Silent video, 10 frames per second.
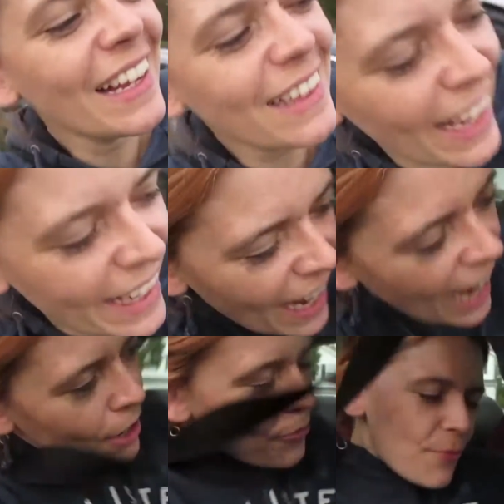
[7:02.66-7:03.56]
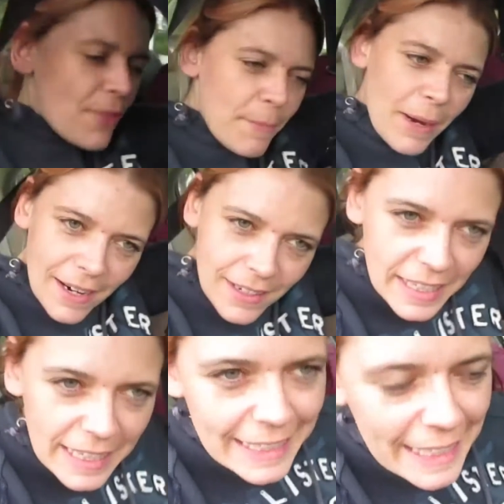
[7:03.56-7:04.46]
like half of them are
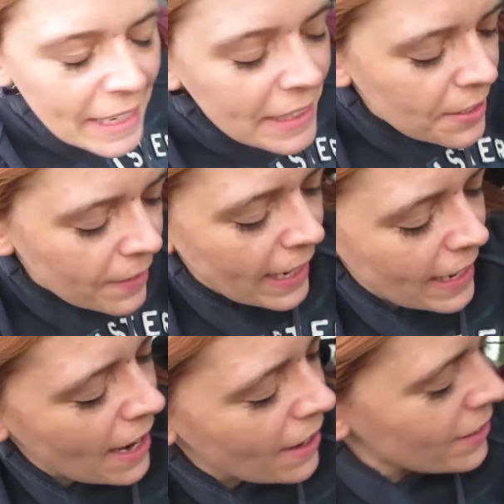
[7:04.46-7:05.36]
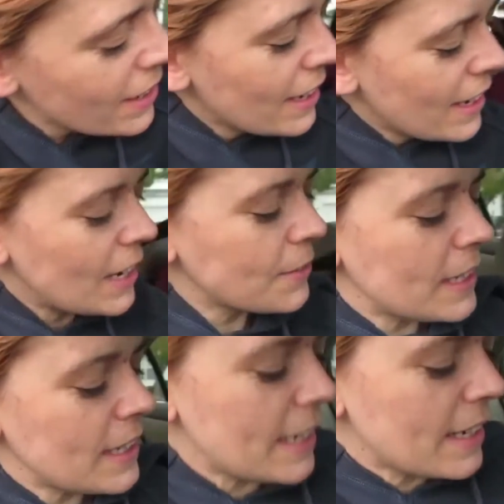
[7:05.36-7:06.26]
little kids right now. And we're
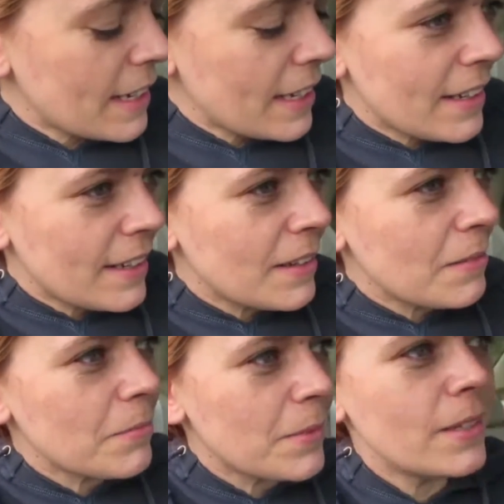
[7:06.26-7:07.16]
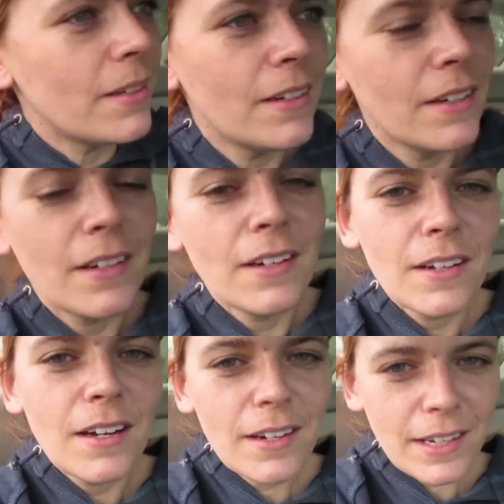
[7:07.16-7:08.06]
like, um,
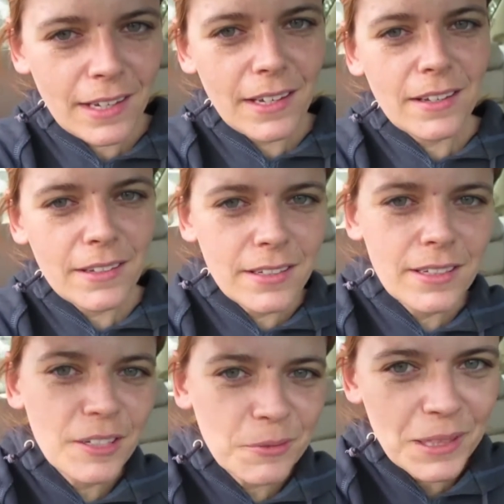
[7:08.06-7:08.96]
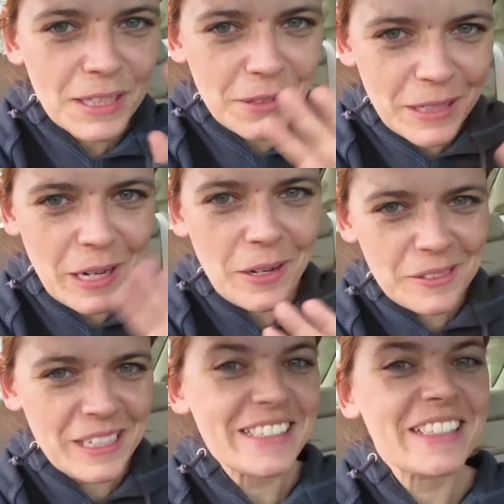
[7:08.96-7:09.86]
okay, we're leaving now
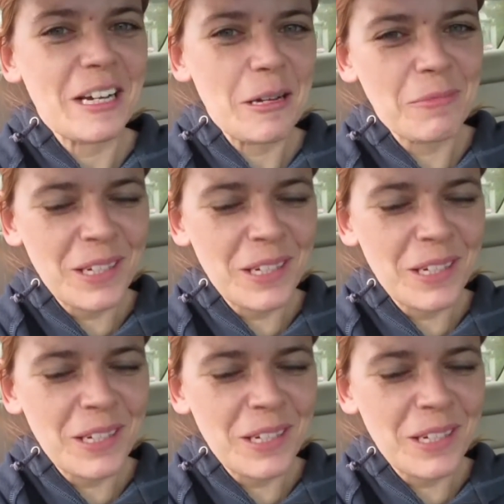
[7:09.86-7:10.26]
next time.